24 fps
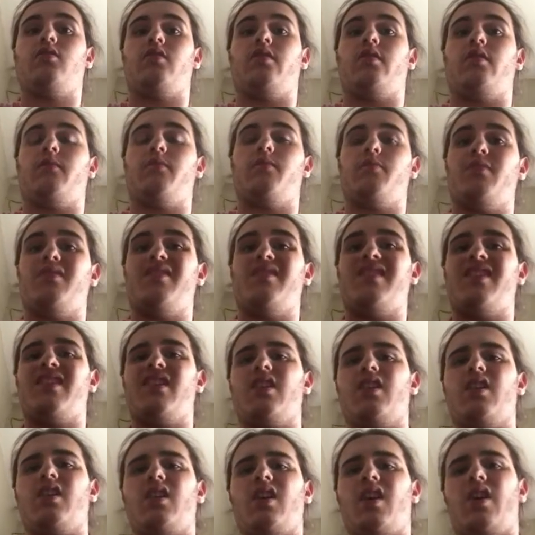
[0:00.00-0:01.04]
yeah.
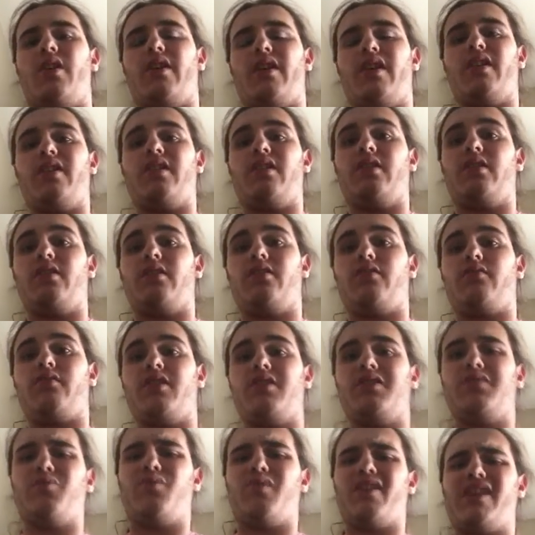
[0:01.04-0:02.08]
Oh, yeah, and another
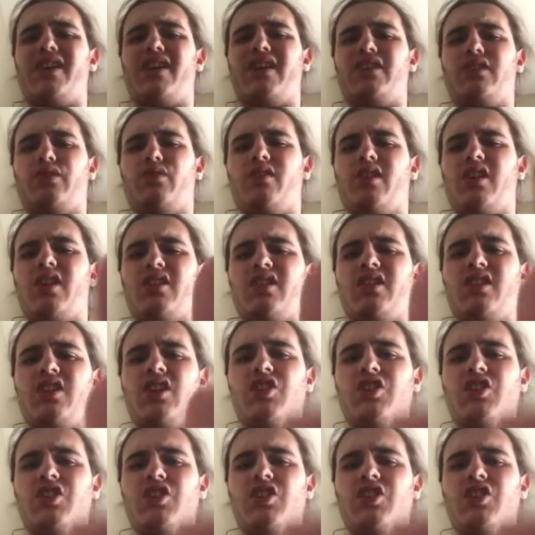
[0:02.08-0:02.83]
reason why I don't hate the